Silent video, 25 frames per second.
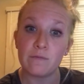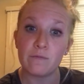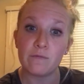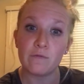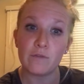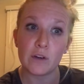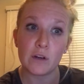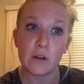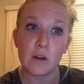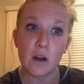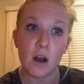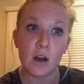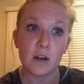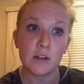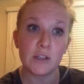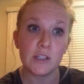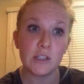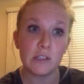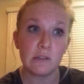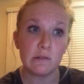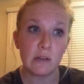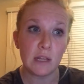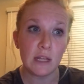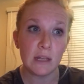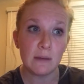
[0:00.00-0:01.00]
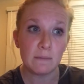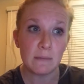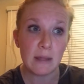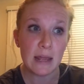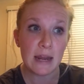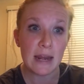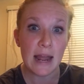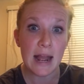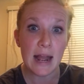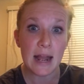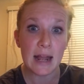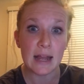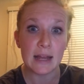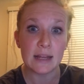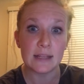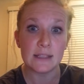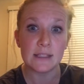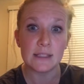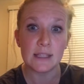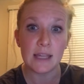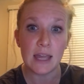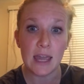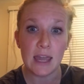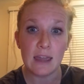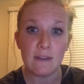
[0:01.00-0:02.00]
for our student, and
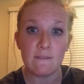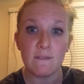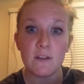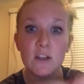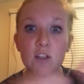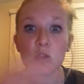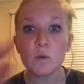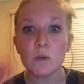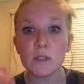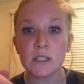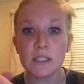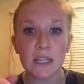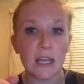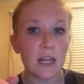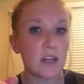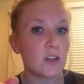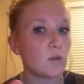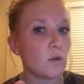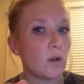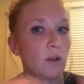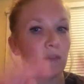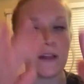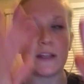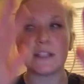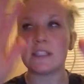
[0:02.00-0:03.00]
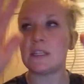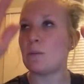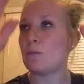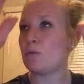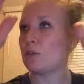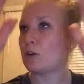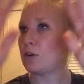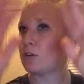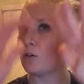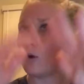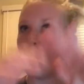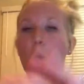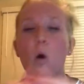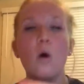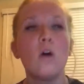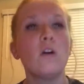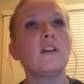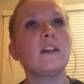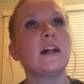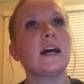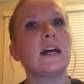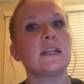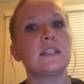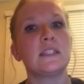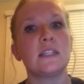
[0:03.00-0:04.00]
has a visual schedule that's up for the whole
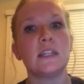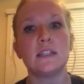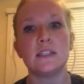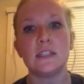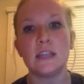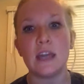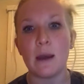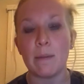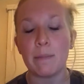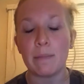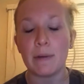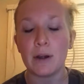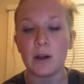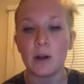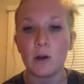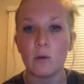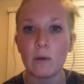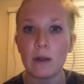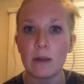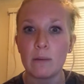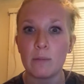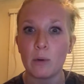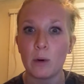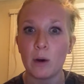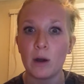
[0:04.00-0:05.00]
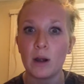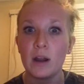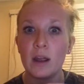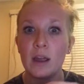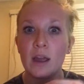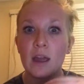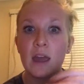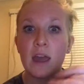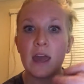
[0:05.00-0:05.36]
class to see up on her whiteboard.